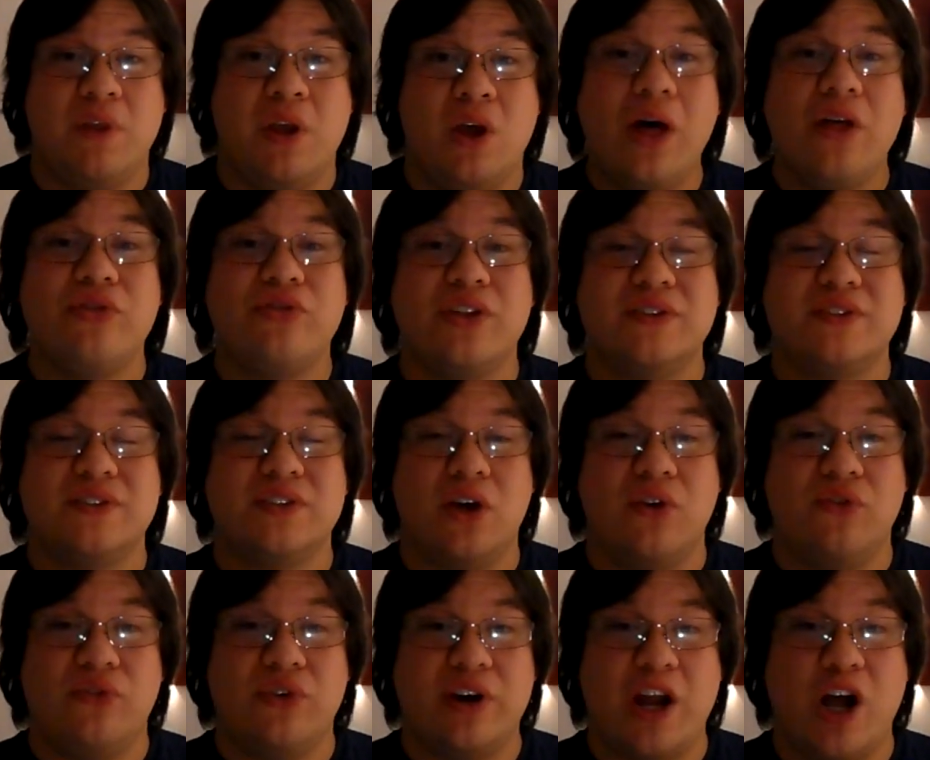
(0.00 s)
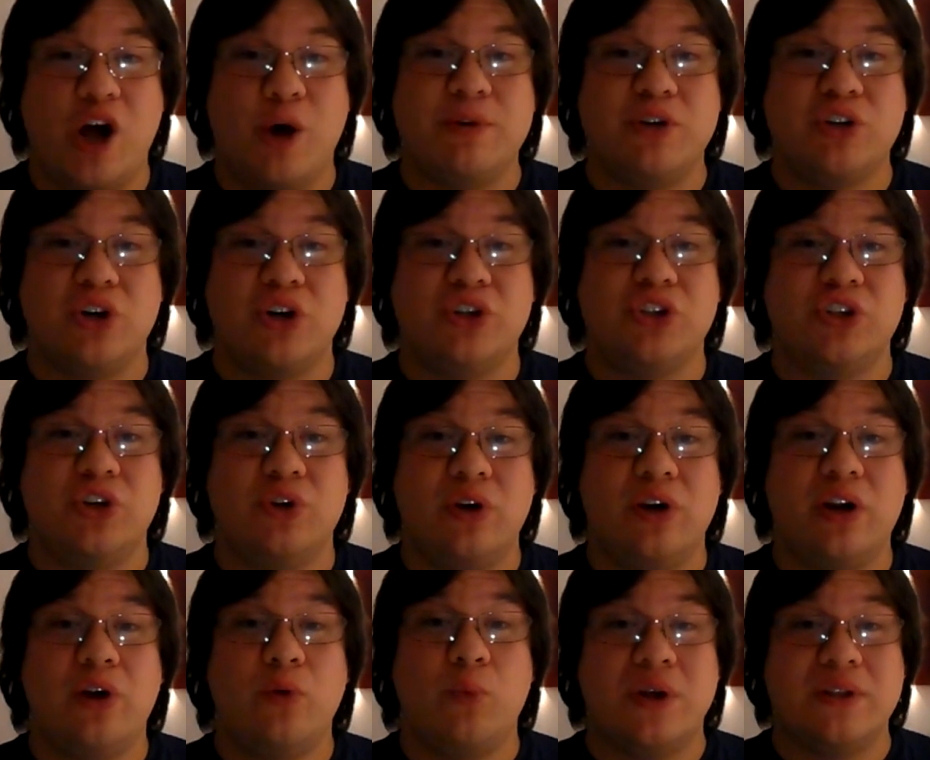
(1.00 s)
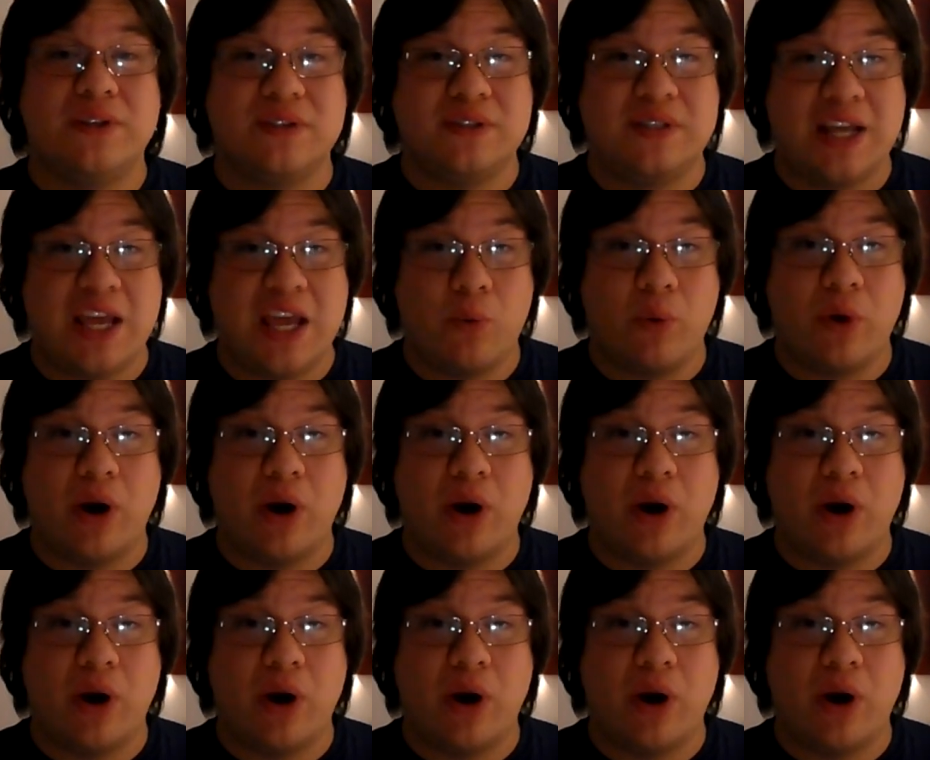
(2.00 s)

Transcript: Well, that's all for now. Be sure to tune in on Wednesday,